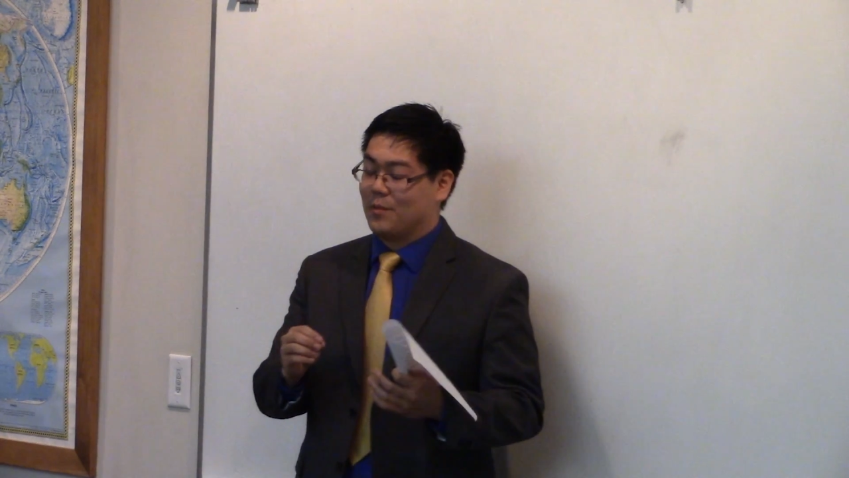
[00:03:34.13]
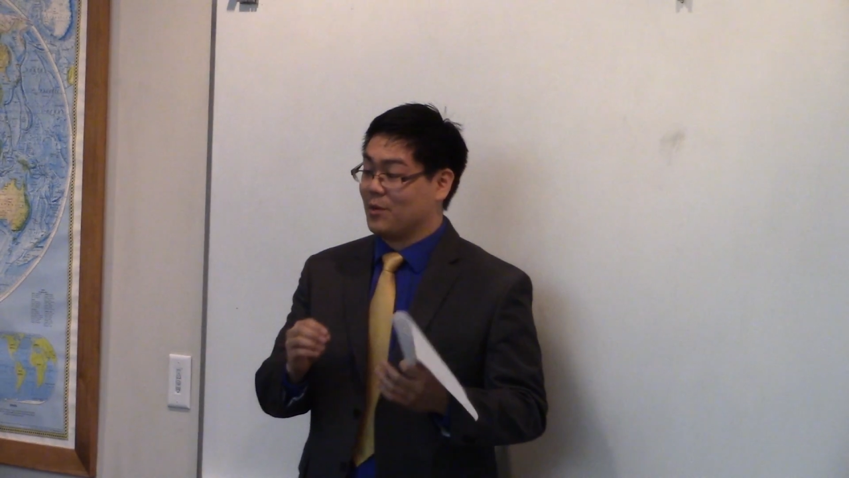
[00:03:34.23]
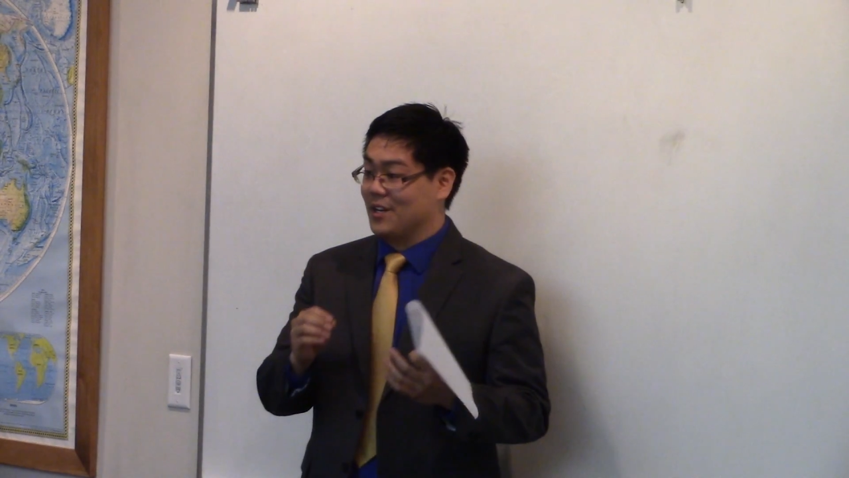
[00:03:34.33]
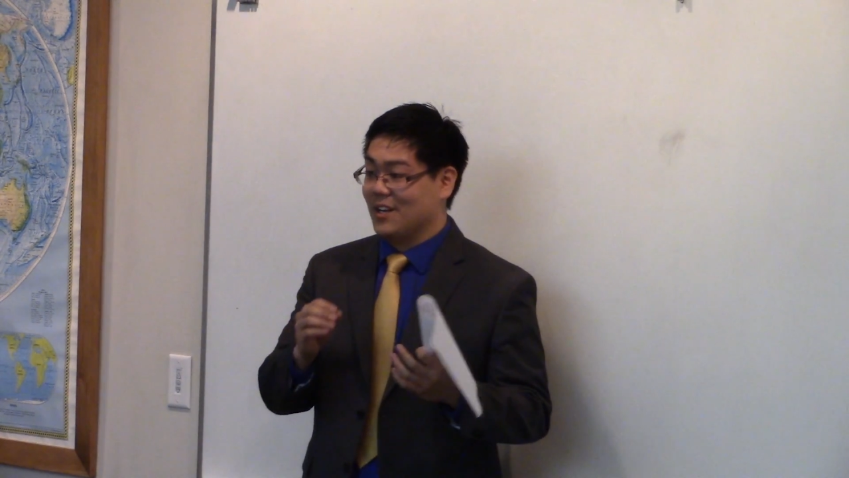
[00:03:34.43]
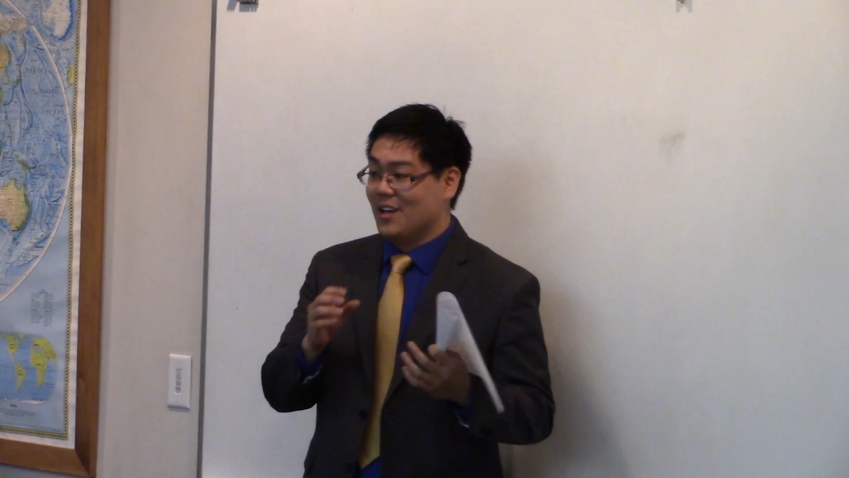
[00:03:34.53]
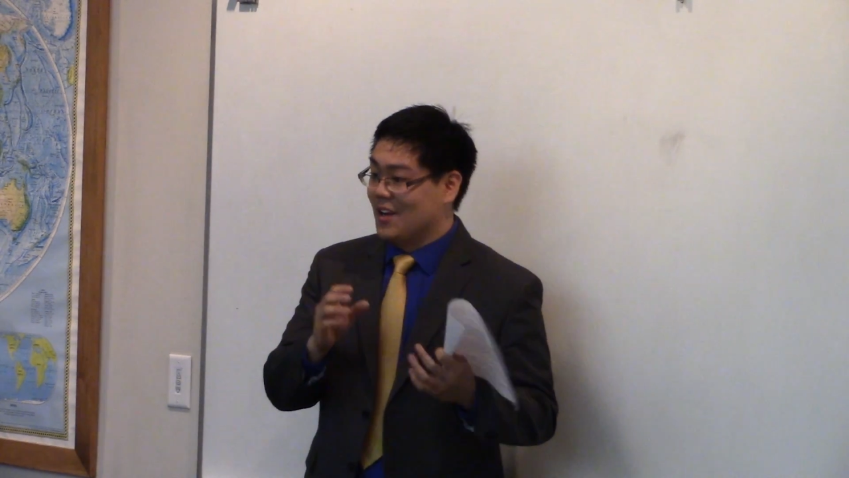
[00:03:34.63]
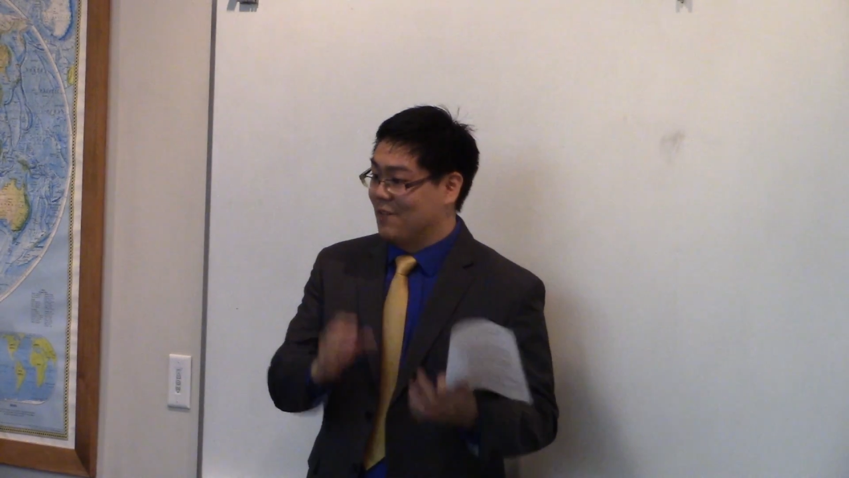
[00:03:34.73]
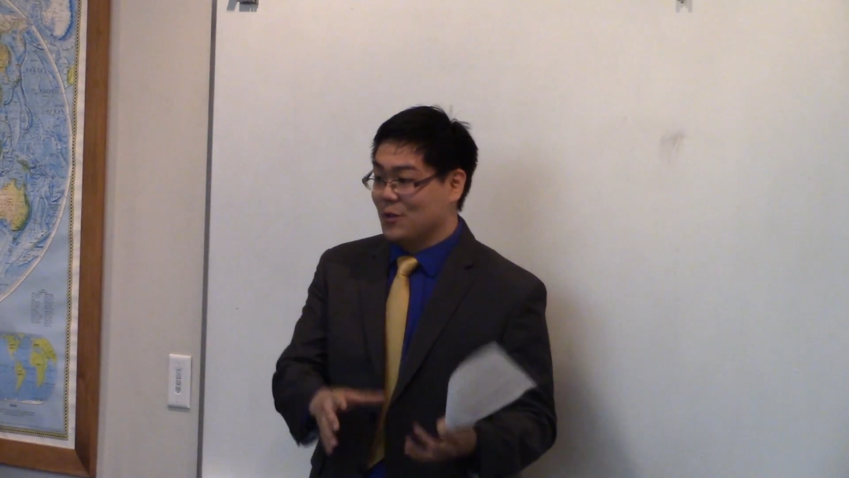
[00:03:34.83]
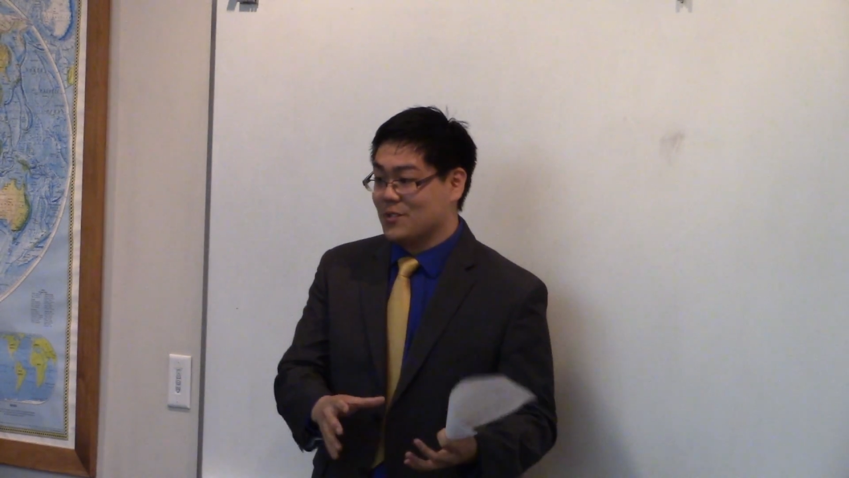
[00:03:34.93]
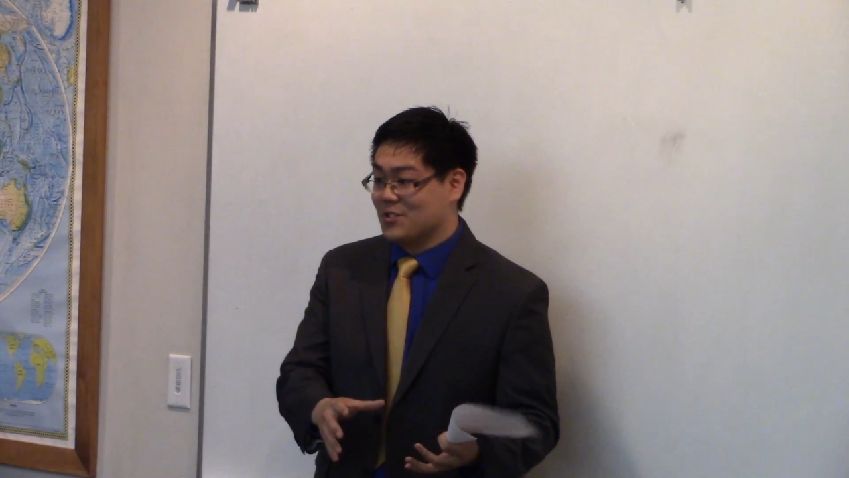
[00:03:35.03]
print a
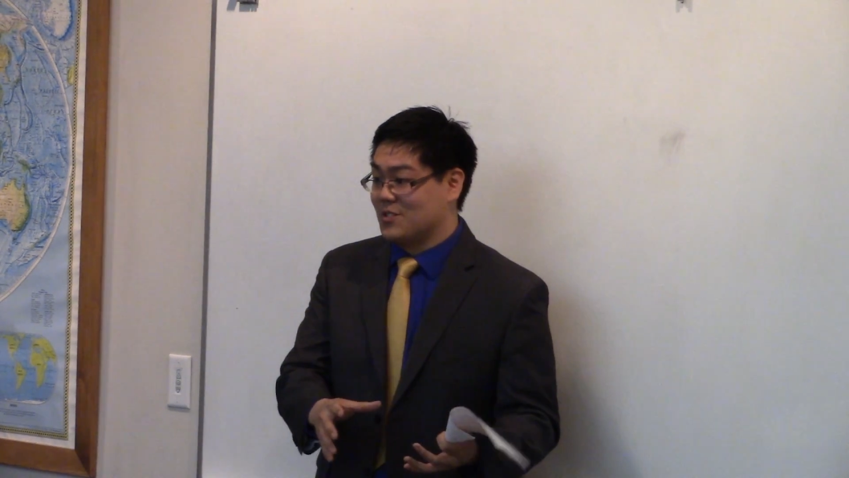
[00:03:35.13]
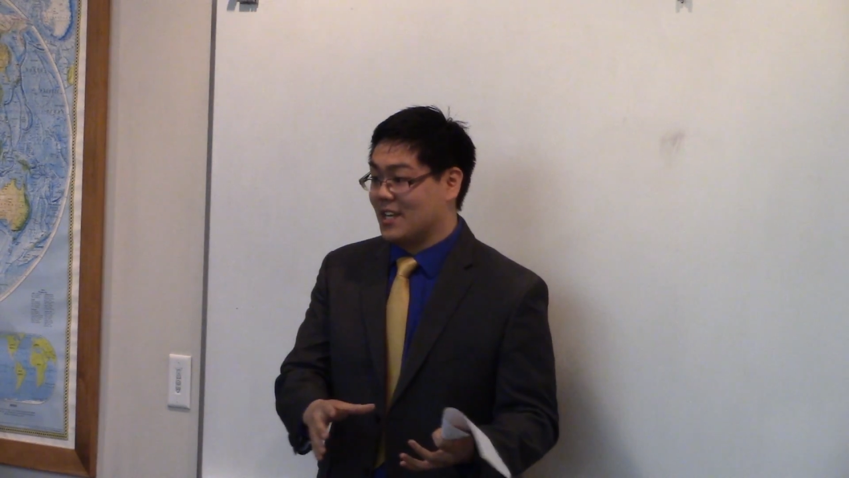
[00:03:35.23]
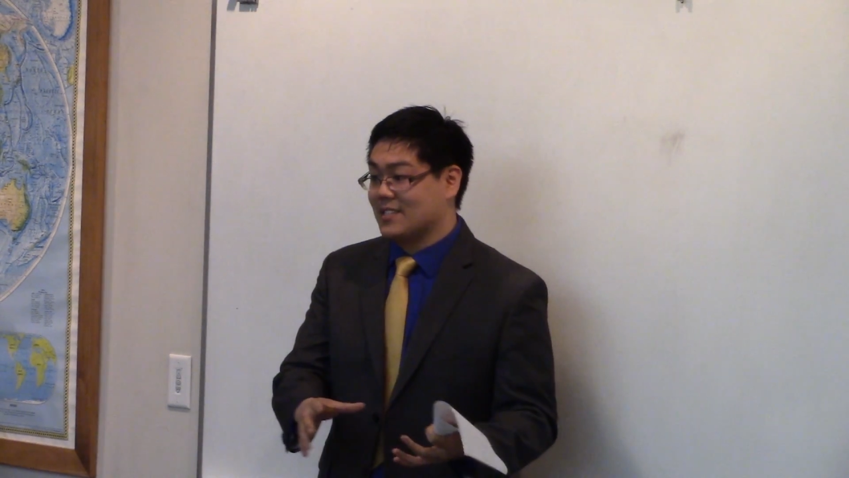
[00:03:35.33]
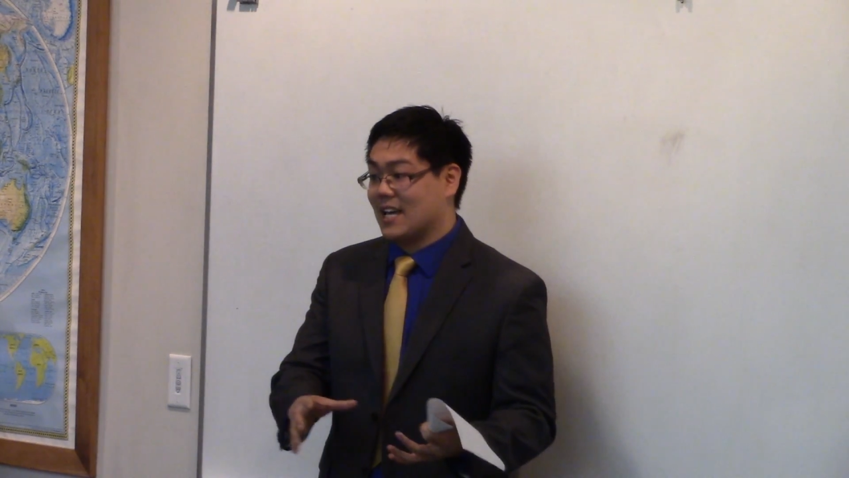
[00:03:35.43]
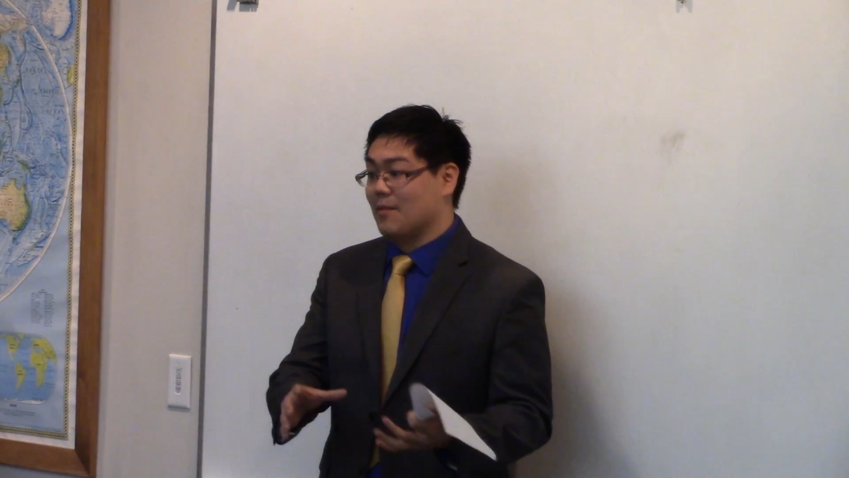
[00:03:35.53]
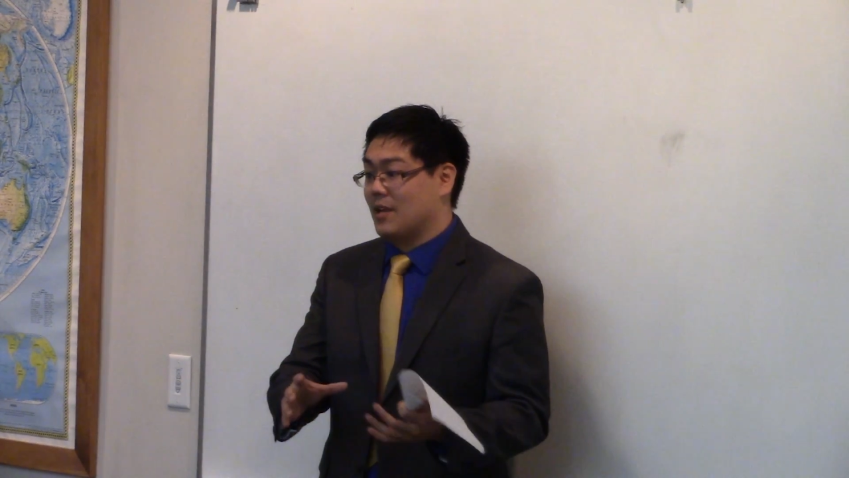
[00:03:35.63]
few sensors at a time,